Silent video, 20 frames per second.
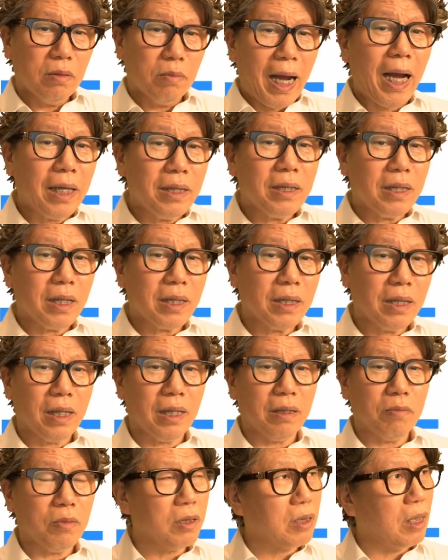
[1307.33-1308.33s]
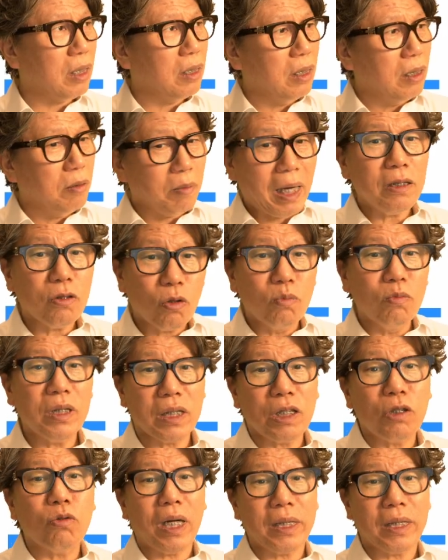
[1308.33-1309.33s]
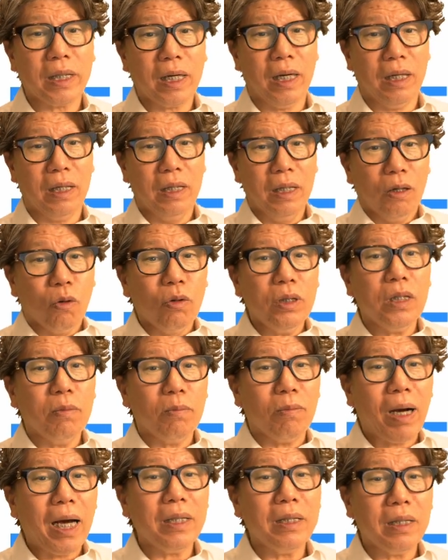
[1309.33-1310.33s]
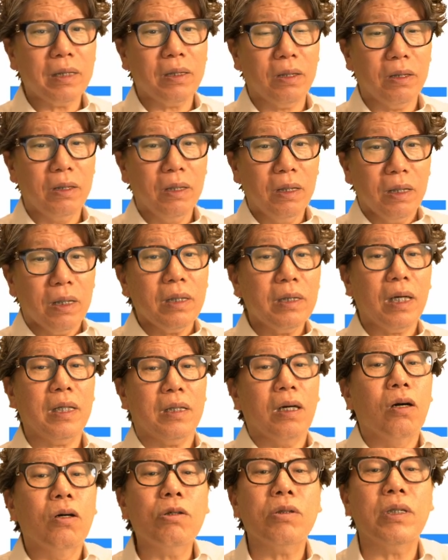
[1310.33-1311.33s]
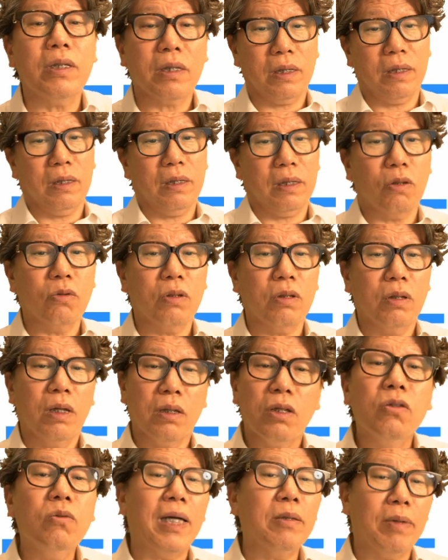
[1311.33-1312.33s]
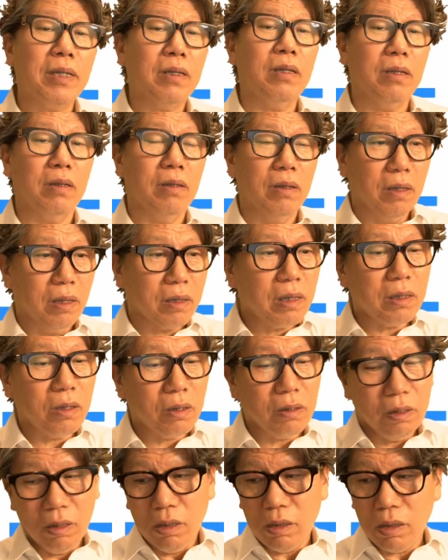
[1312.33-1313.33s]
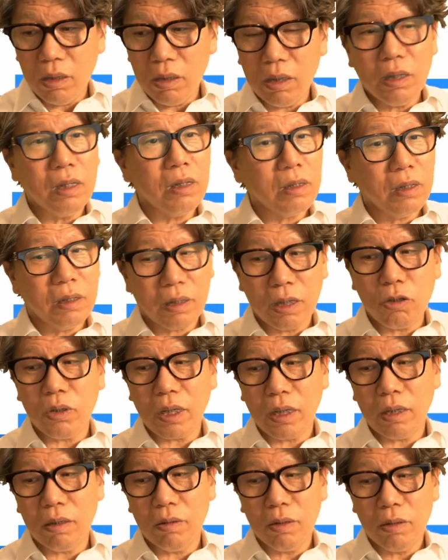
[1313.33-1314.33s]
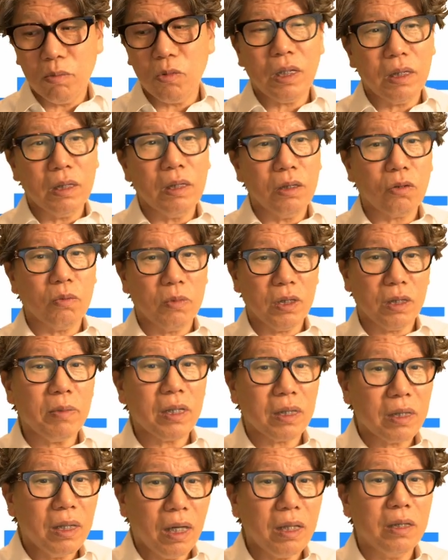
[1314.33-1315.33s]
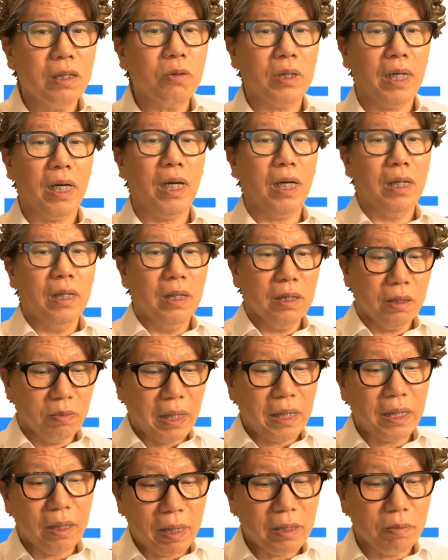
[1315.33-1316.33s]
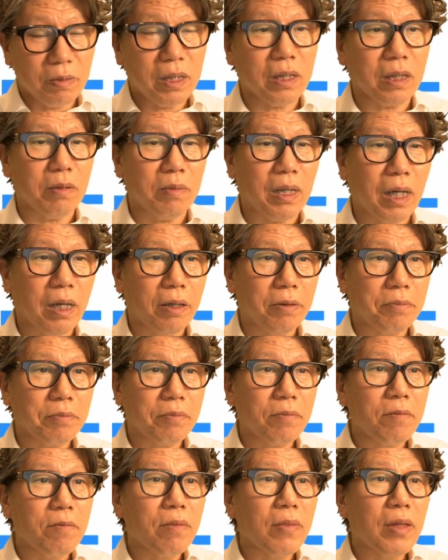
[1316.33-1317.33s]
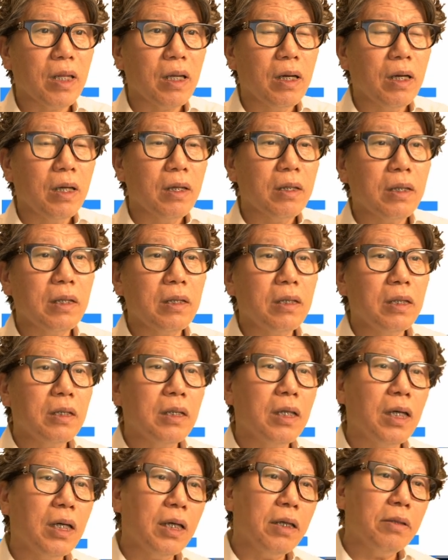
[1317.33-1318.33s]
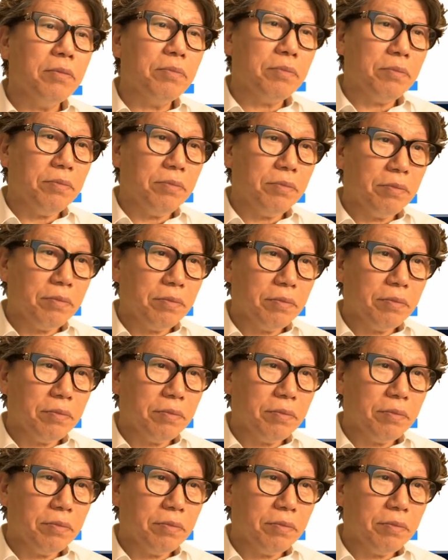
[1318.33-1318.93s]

are described in numerous books and papers. In fact, observing cases where understanding becomes more difficult has led me to explain fundamental issues in greater detail. So in such cases,